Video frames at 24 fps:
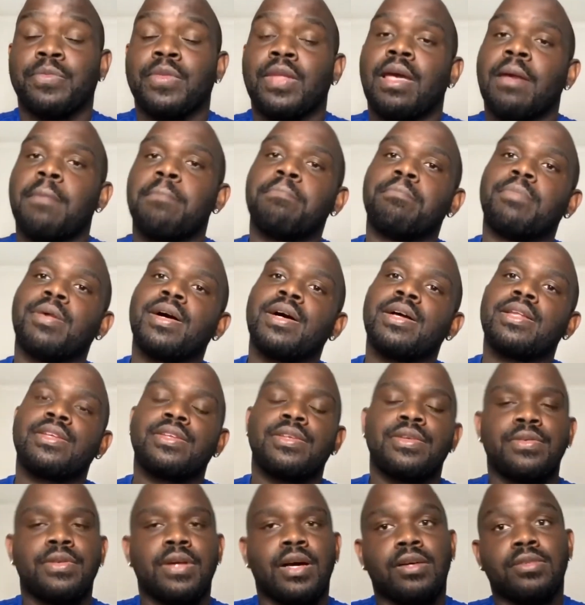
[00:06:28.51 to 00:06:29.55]
But
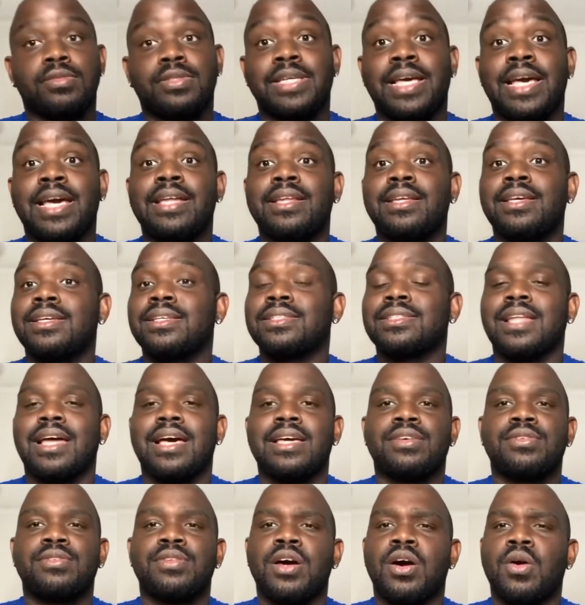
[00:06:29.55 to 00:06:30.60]
Sandy is like,
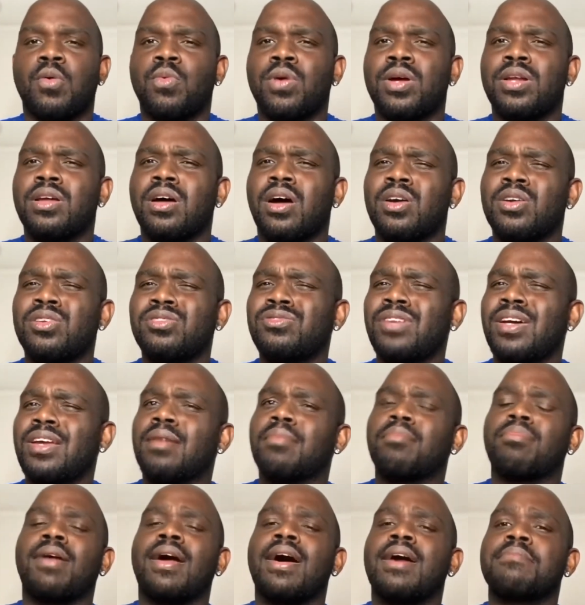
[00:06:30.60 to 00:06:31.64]
what? Are you trying to
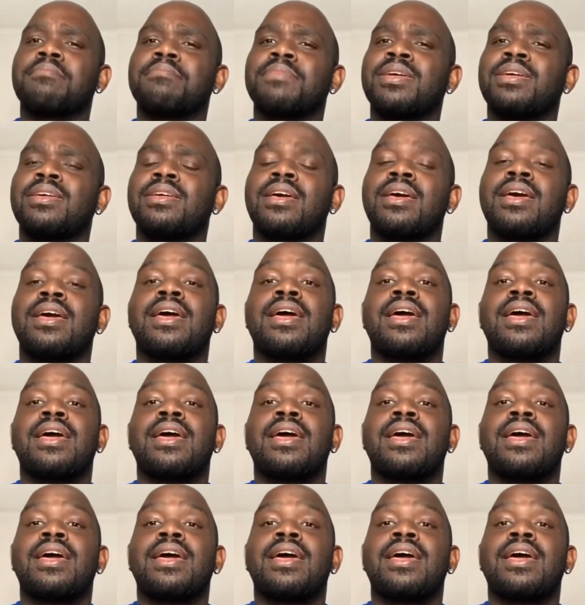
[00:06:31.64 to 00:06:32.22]
bribe me?